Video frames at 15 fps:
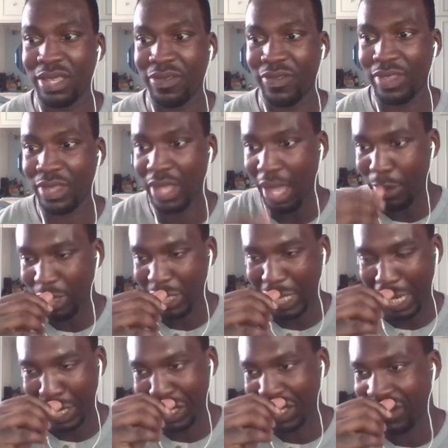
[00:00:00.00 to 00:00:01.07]
even how much
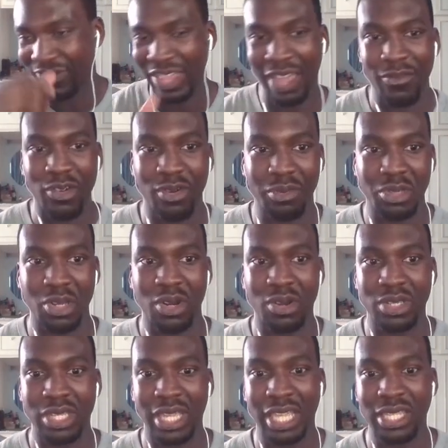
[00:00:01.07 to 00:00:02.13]
data do you even have on
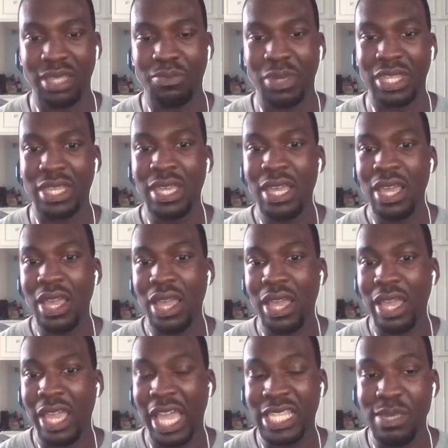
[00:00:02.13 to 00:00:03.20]
cryptocurrency? It hasn't been it
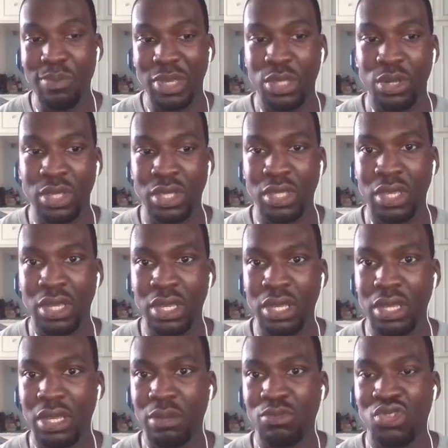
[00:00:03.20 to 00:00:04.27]
hasn't been on
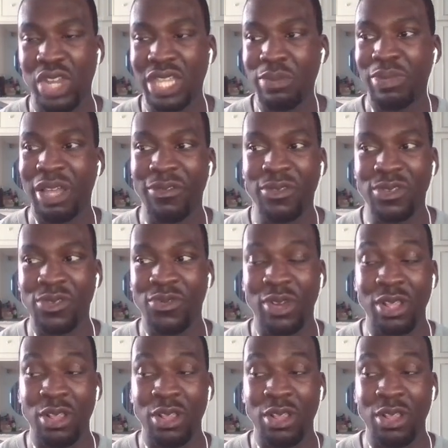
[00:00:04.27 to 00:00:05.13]
the um, trading platforms for